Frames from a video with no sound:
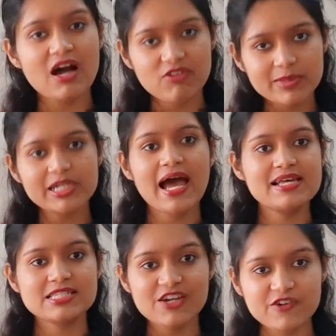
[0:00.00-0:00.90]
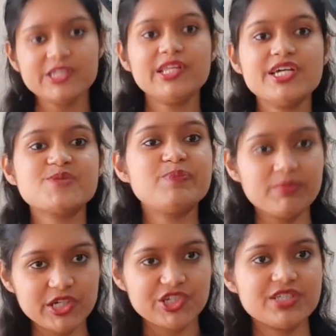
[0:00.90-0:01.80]
government has given this
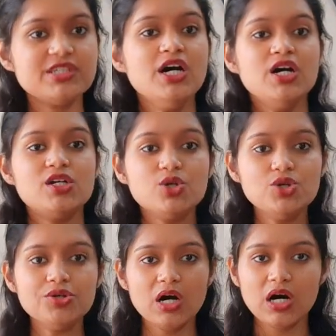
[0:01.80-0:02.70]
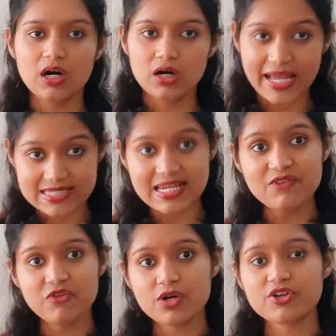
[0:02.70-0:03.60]
permission to
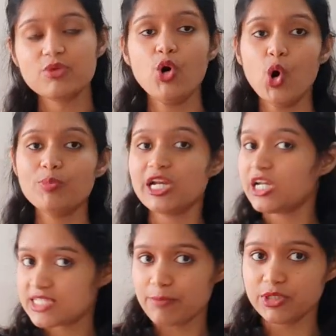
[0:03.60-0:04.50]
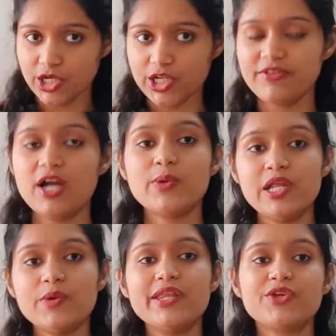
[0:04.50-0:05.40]
extend work from home till December 31,
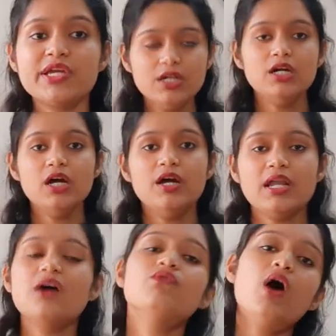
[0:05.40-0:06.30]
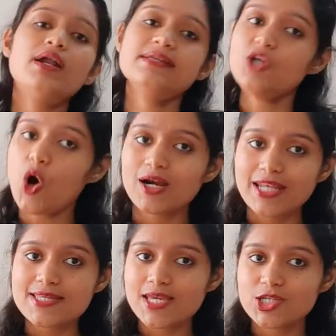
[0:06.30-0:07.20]
2023. Now, what are the
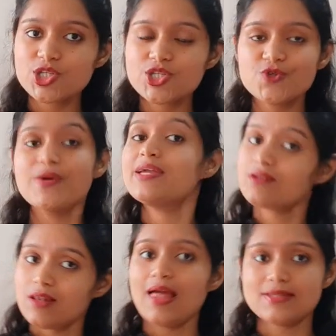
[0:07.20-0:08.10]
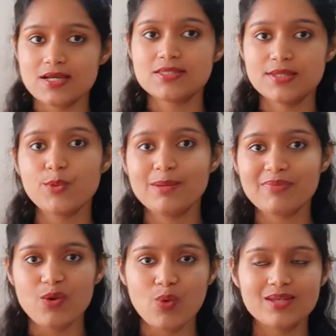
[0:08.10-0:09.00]
organizations doing? Let us see one
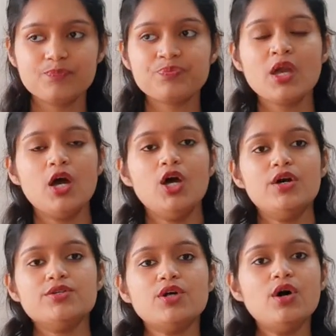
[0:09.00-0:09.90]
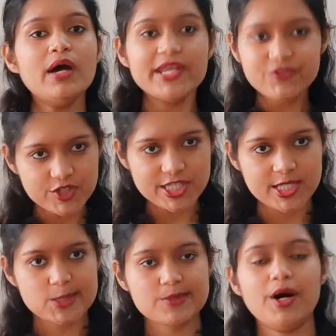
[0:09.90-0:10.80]
by one. So
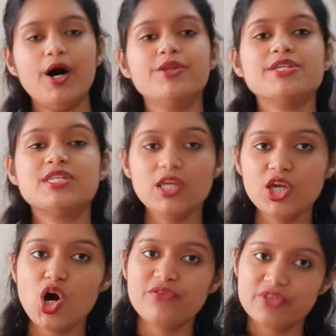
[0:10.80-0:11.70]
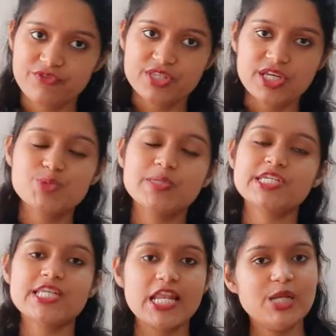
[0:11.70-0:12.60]
Infosys, the CEO of Infosys,
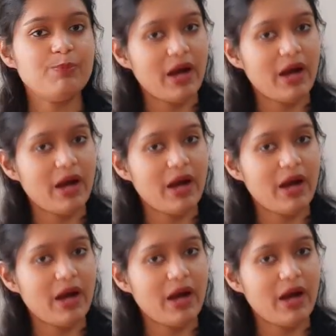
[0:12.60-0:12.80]
Mr. Salil